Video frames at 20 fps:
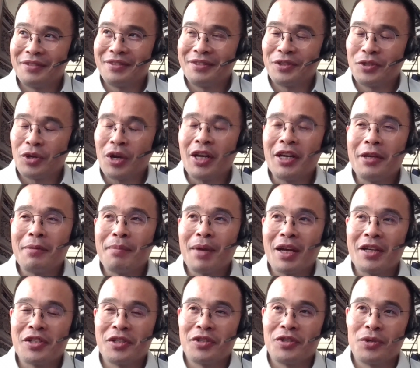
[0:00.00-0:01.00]
try to
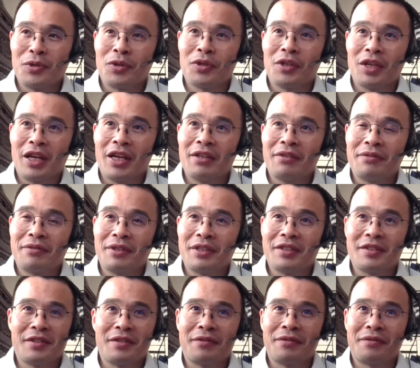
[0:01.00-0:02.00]
imagine your life
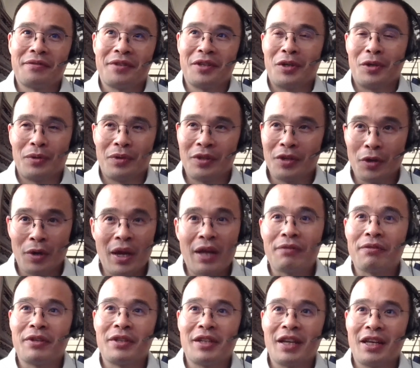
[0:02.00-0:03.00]
as if your
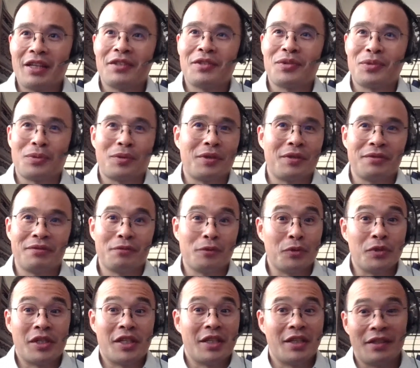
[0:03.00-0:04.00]
everyday sort of
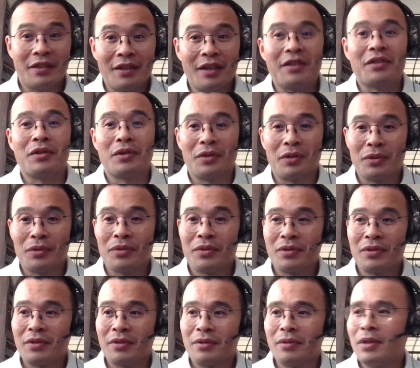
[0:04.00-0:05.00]
routine that you're
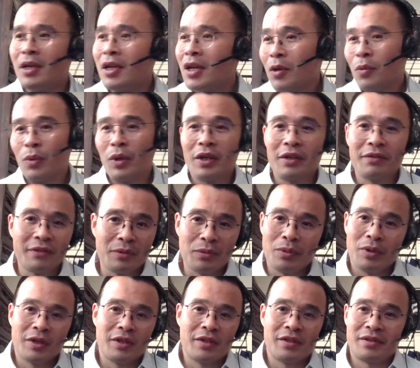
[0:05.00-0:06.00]
used to, what if it
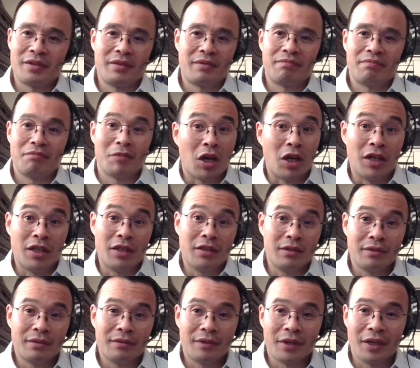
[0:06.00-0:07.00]
was gone,
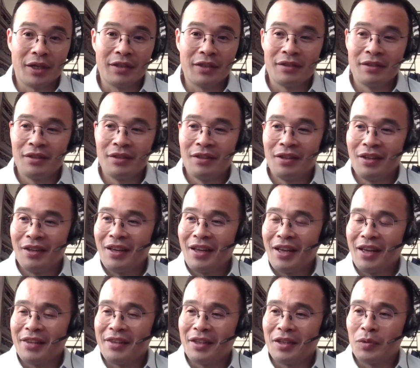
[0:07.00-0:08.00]
right?
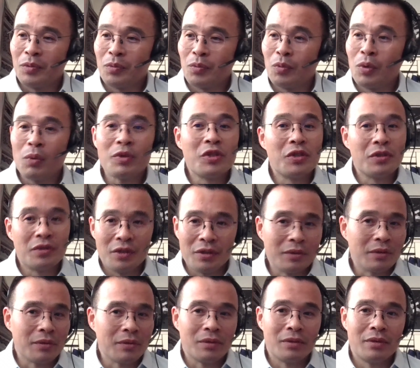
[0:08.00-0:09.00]
And then what would you
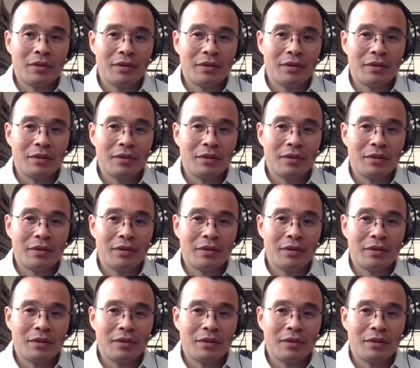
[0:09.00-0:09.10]
do